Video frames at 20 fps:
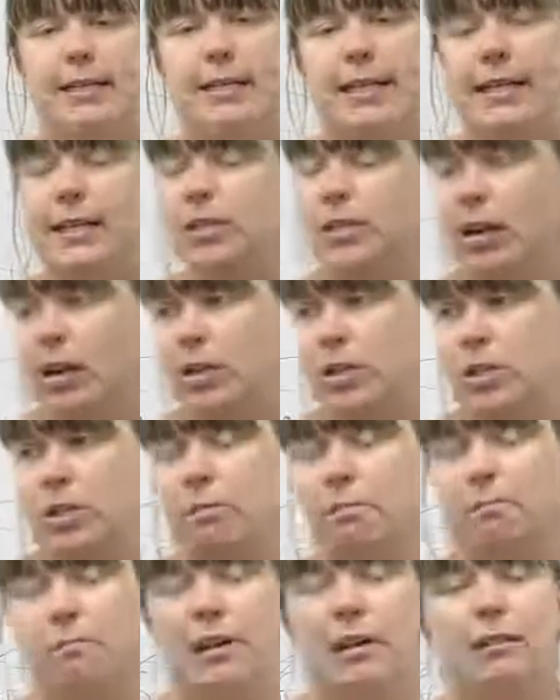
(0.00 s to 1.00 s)
these are
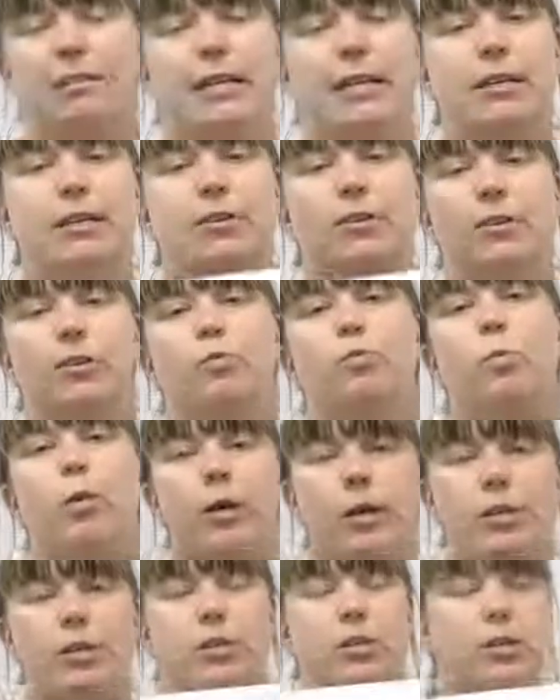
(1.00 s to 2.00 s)
some very good
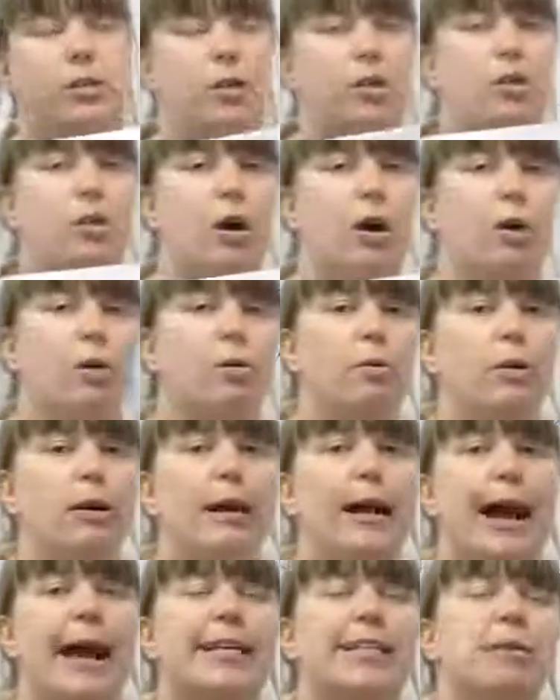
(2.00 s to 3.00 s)
words to know,
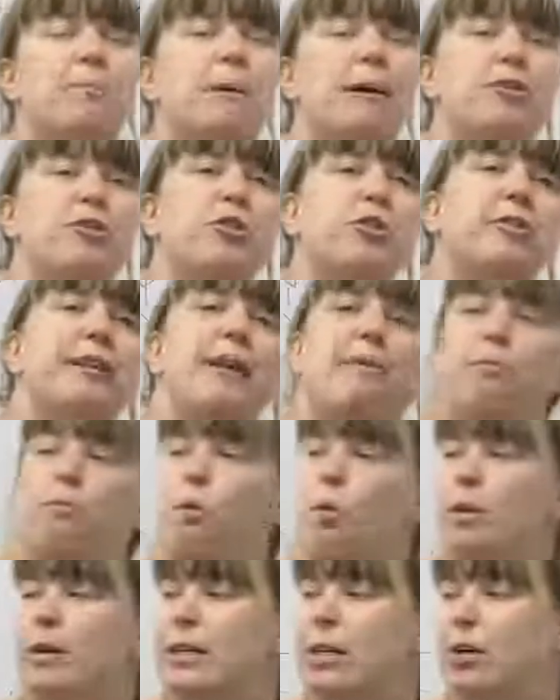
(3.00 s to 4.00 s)
especially
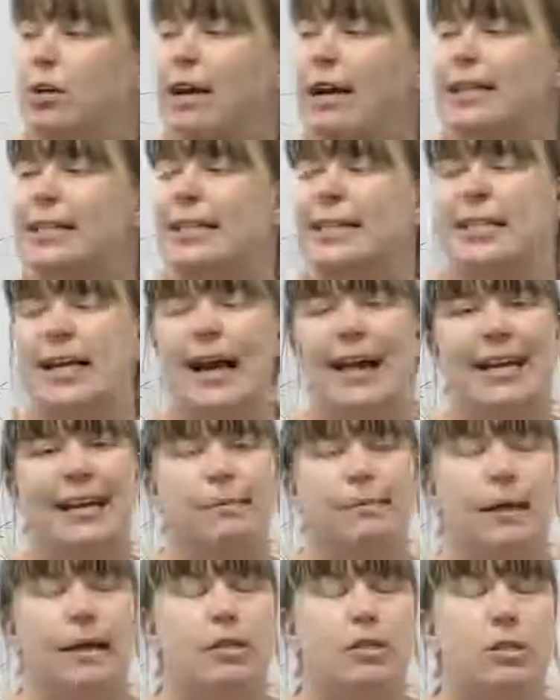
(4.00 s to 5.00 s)
for your
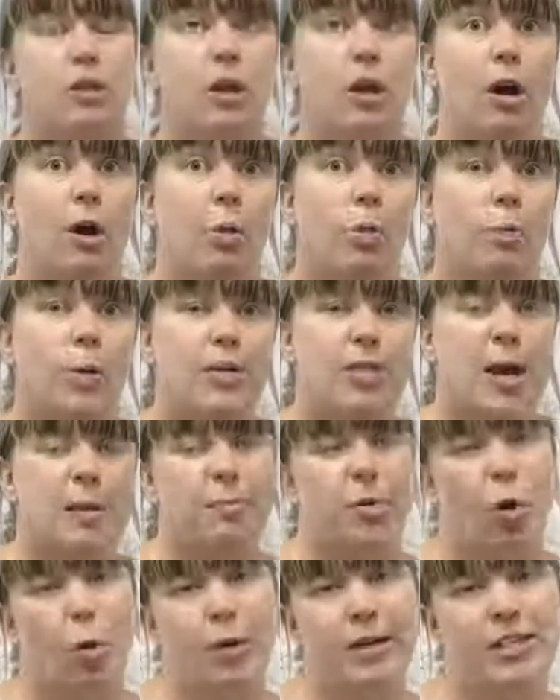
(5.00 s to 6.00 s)
assignment, which
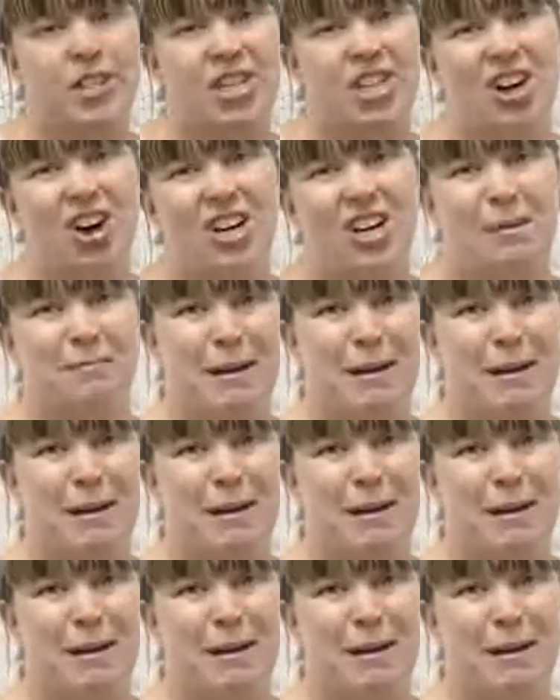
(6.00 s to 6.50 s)
I'm going to talk